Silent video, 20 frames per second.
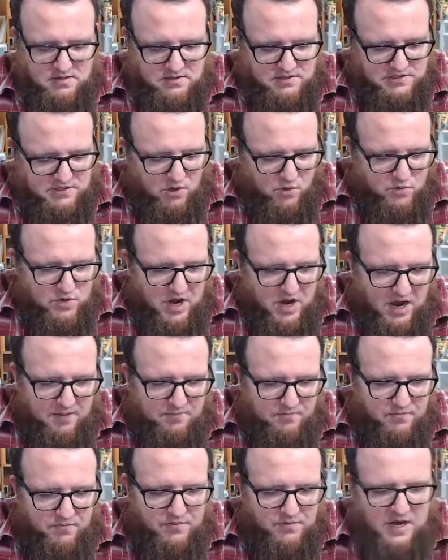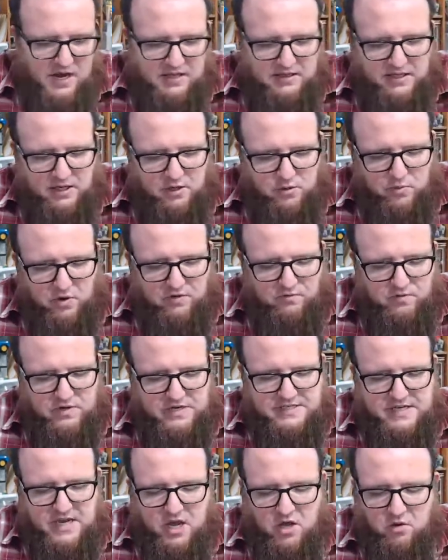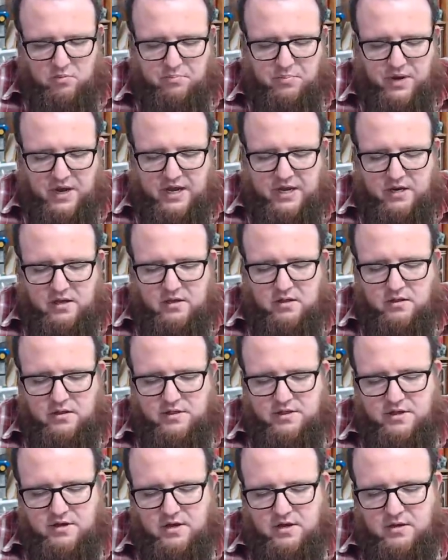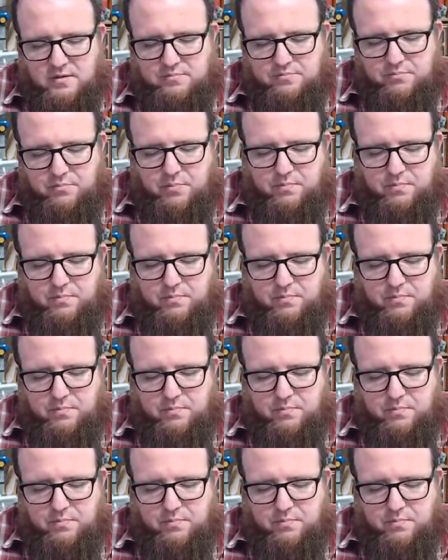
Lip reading: So not Lego brand retail, but the